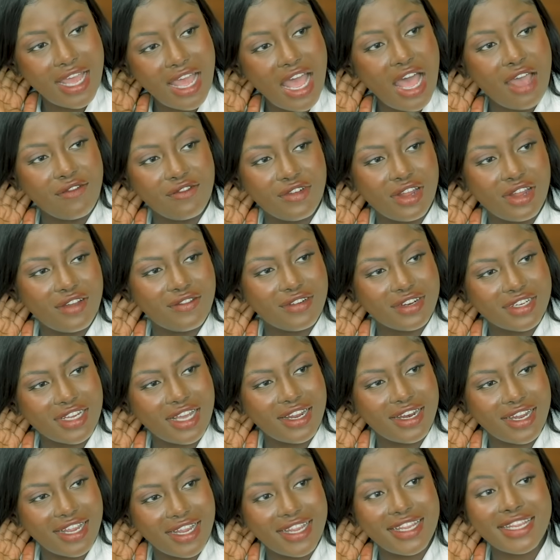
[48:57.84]
Yeah. I've never
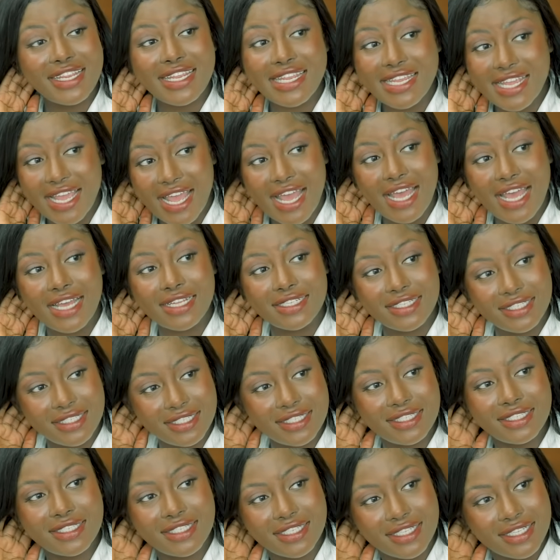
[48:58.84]
imagine. done it. Yeah.
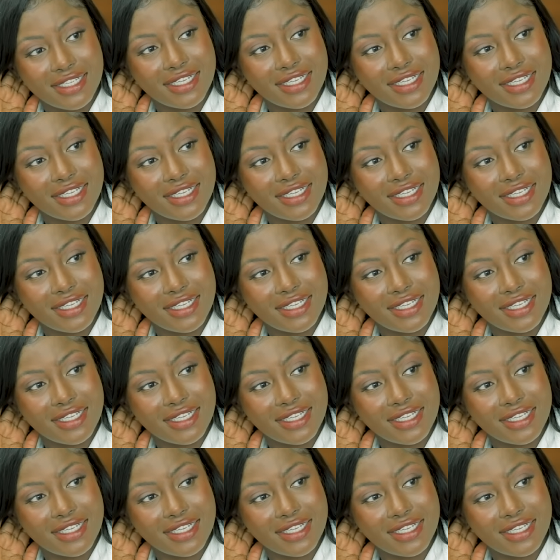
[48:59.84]
Yes.